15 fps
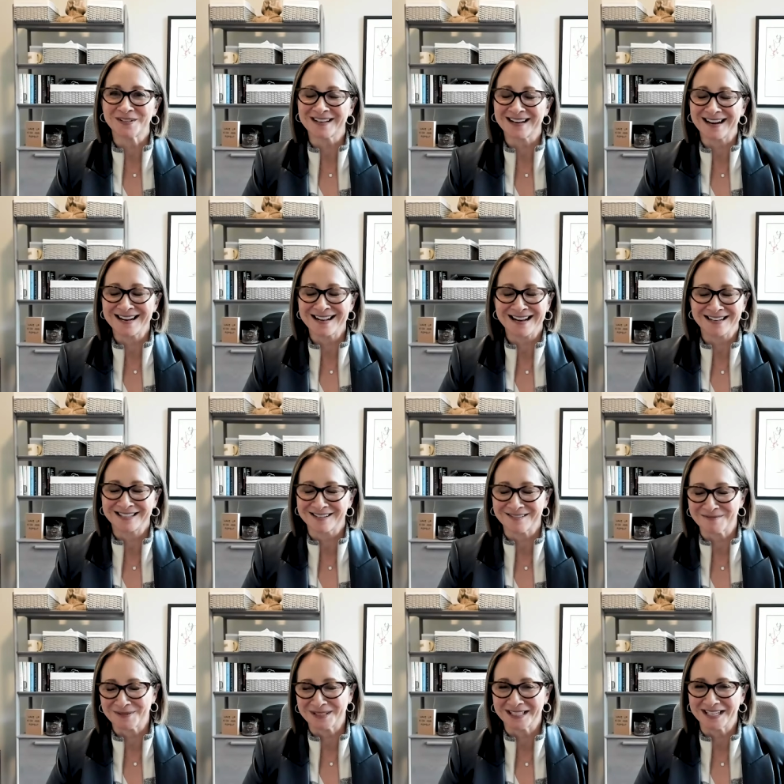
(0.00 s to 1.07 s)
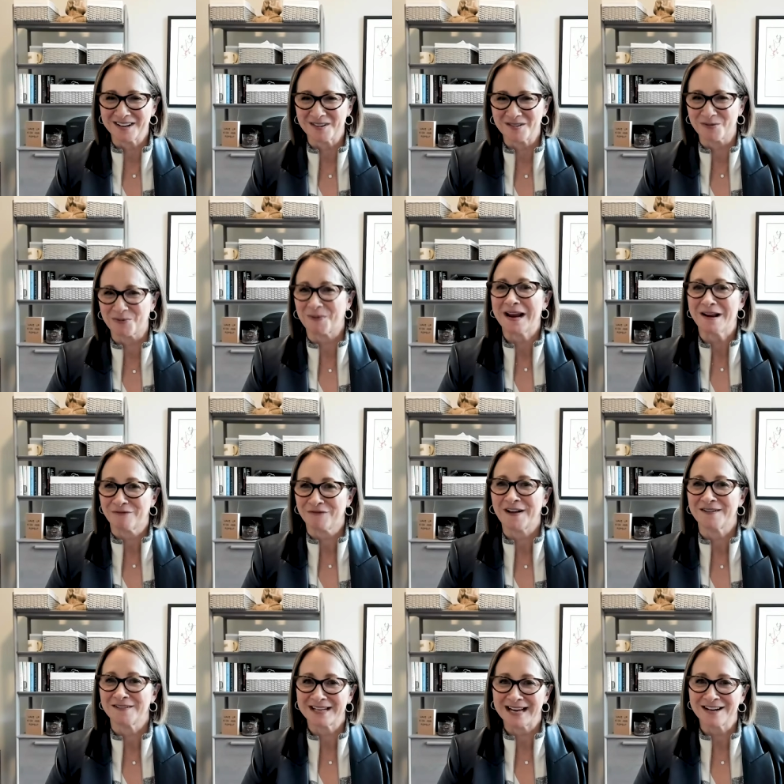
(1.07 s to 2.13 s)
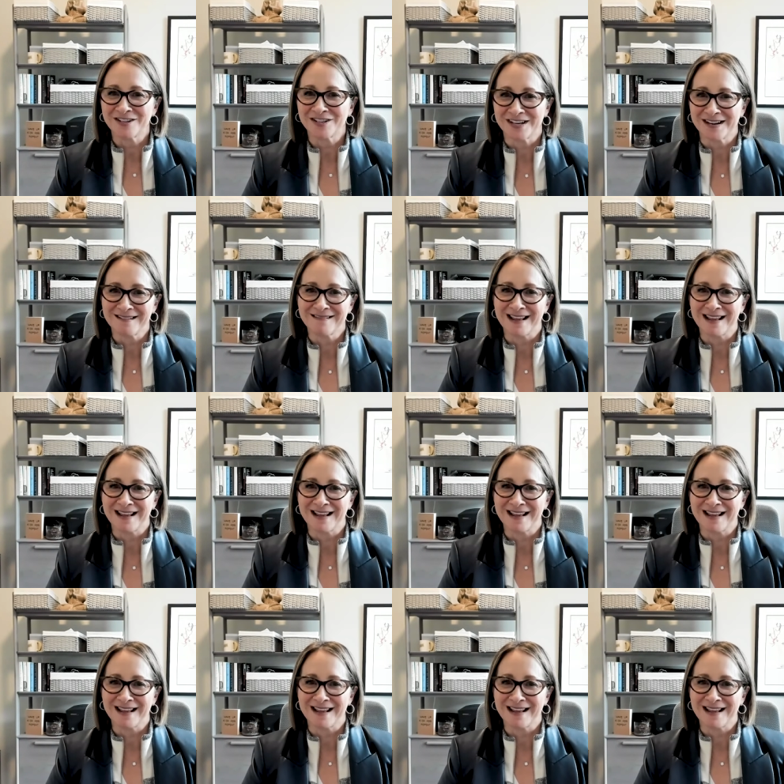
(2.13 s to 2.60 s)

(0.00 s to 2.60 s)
And I think it's a really great foundation